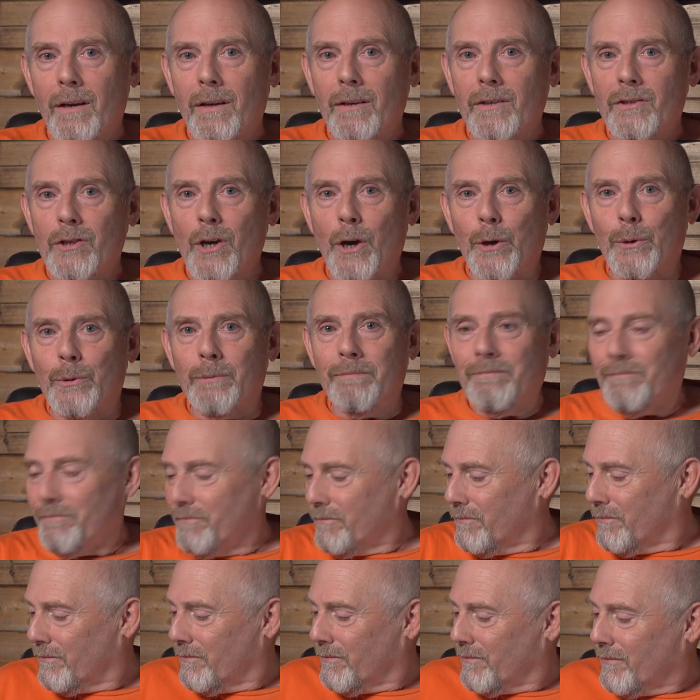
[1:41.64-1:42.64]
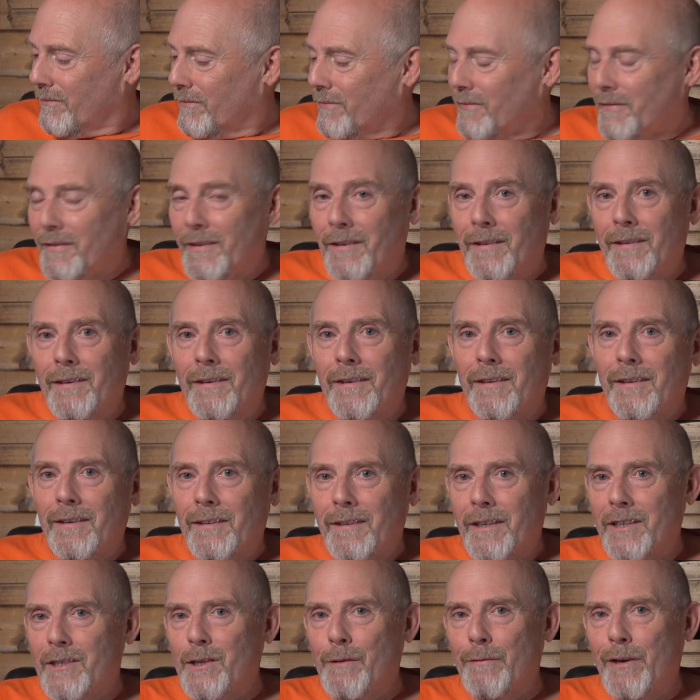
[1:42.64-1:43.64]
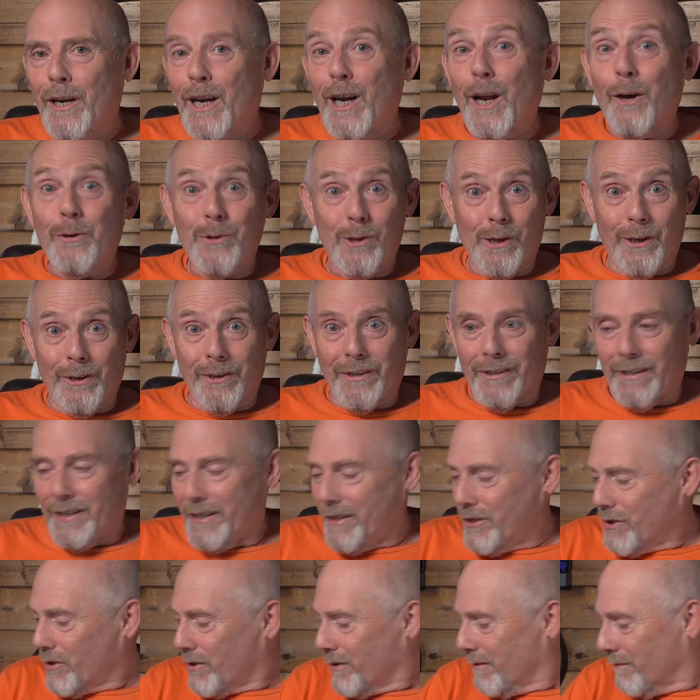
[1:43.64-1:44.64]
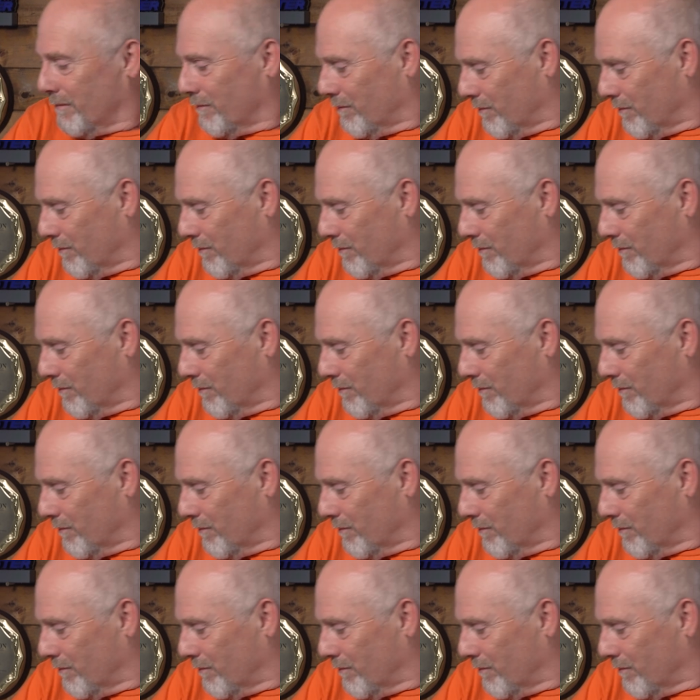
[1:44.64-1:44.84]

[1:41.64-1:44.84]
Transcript: So, let's have a closer look at this.